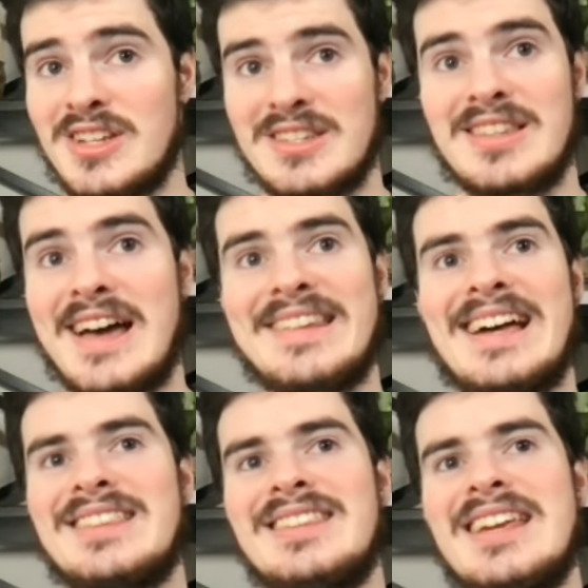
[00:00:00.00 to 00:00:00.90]
It's not
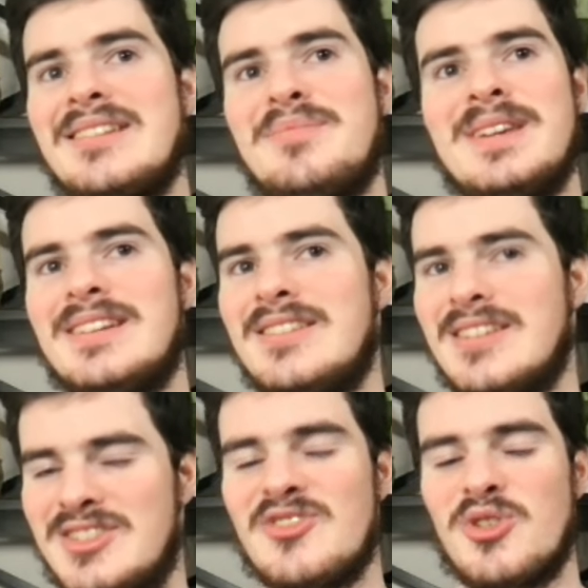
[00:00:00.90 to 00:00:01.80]
that they'd be a
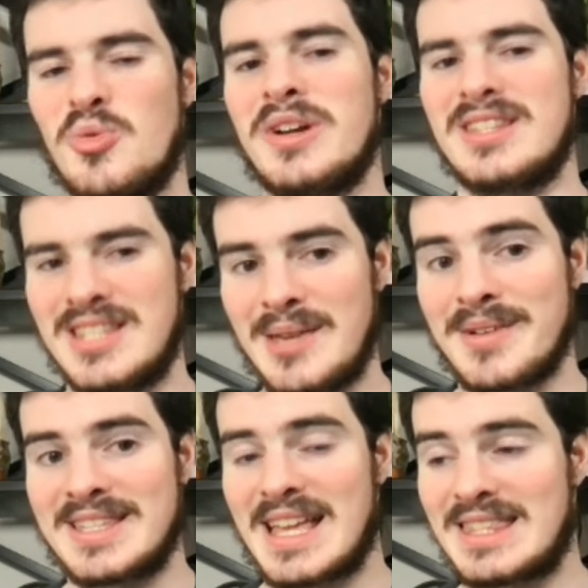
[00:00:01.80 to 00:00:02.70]
zero-win team,
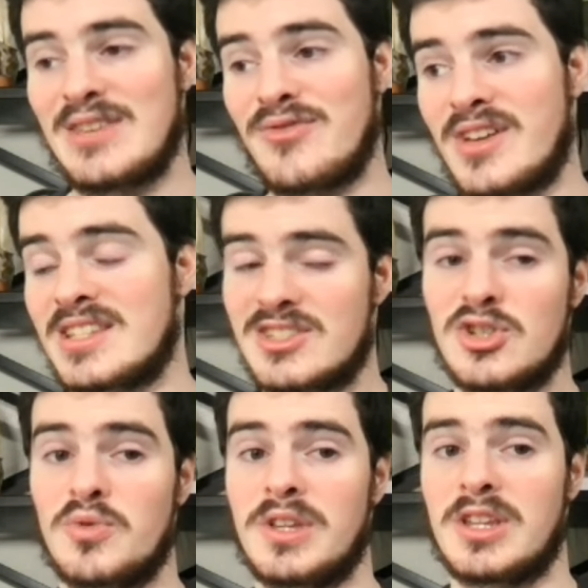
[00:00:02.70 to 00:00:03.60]
because that defense is
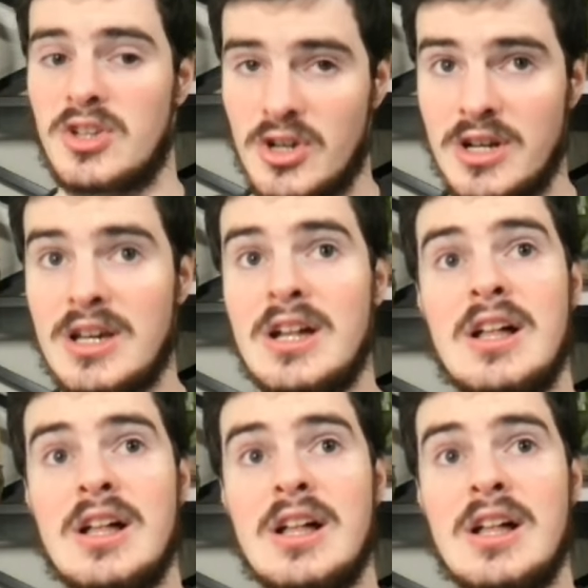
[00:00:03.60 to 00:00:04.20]
still really good,